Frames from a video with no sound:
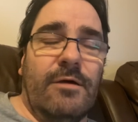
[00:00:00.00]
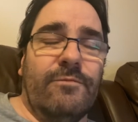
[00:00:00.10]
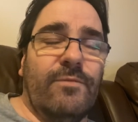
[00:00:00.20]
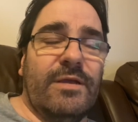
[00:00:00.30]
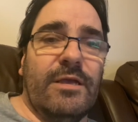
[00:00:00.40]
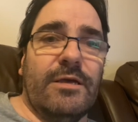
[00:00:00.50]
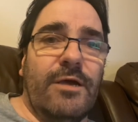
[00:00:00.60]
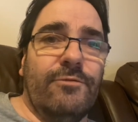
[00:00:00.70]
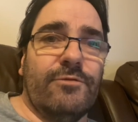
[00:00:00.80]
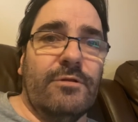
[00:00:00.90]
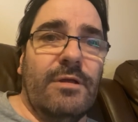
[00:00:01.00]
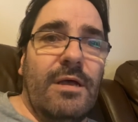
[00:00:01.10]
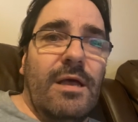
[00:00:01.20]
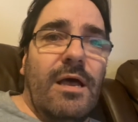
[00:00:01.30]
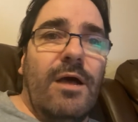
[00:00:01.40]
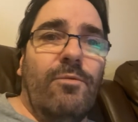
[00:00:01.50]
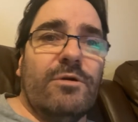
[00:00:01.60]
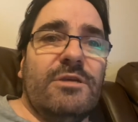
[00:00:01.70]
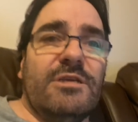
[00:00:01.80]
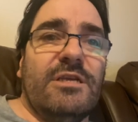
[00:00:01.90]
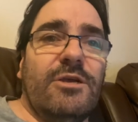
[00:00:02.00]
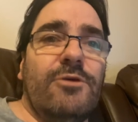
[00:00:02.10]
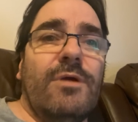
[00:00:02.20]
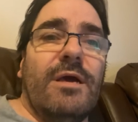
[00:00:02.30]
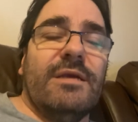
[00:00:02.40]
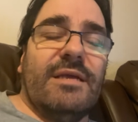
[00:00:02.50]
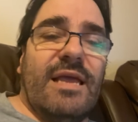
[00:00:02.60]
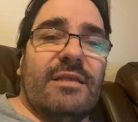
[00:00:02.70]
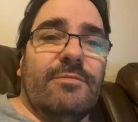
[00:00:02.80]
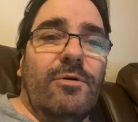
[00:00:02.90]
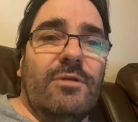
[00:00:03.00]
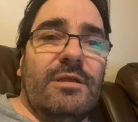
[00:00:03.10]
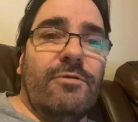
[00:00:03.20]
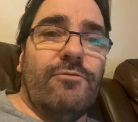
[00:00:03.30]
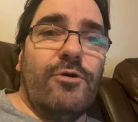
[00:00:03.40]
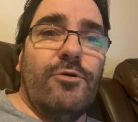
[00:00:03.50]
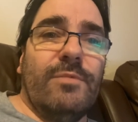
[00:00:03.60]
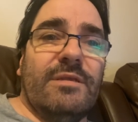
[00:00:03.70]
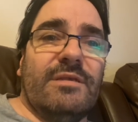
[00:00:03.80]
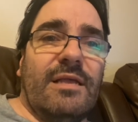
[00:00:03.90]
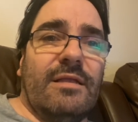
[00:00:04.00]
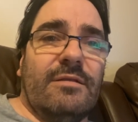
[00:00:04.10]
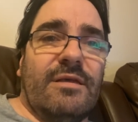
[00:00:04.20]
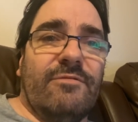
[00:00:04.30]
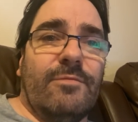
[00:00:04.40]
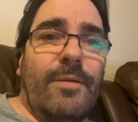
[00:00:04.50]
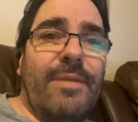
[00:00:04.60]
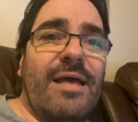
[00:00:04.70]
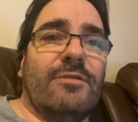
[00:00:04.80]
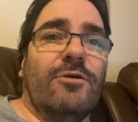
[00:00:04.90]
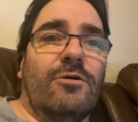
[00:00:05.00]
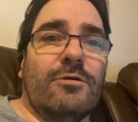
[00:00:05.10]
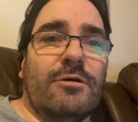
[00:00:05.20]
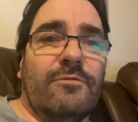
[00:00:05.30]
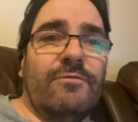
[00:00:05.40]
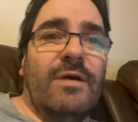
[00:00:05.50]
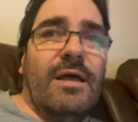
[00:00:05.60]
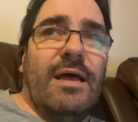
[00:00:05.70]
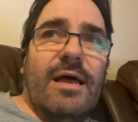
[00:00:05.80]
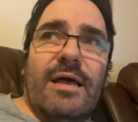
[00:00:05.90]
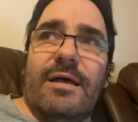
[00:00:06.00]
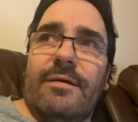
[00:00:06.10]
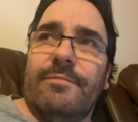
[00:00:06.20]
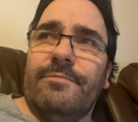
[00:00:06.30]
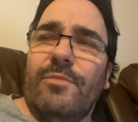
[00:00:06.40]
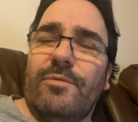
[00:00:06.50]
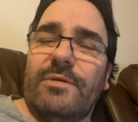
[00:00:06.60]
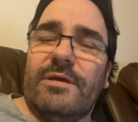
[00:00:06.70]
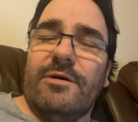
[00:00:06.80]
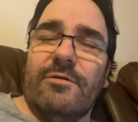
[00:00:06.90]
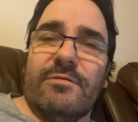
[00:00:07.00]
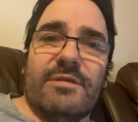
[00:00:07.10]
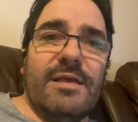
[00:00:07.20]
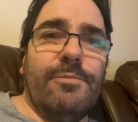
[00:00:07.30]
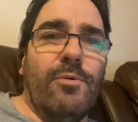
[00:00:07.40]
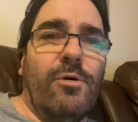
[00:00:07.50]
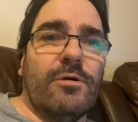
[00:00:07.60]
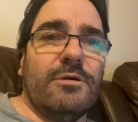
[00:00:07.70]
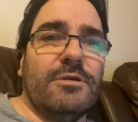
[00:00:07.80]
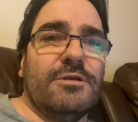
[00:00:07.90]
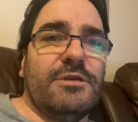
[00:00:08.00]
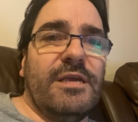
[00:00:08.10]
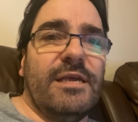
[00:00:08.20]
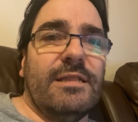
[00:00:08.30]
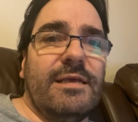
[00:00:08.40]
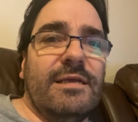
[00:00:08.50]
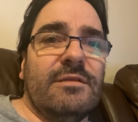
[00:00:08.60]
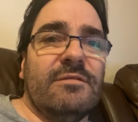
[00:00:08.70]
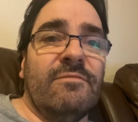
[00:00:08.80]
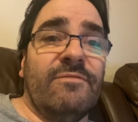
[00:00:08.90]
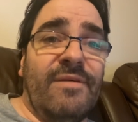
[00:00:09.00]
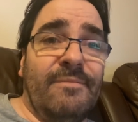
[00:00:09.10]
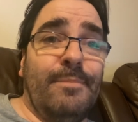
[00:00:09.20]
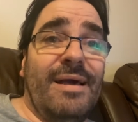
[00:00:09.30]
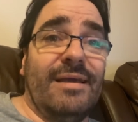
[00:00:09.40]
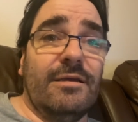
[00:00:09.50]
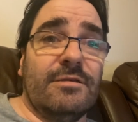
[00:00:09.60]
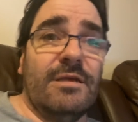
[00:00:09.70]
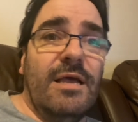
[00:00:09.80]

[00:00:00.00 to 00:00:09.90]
Wigan Council. And what does she do? She gets them all in a room and gives them a pet talk of what were they called? Sleepwalkers, cheerleaders, and vampires.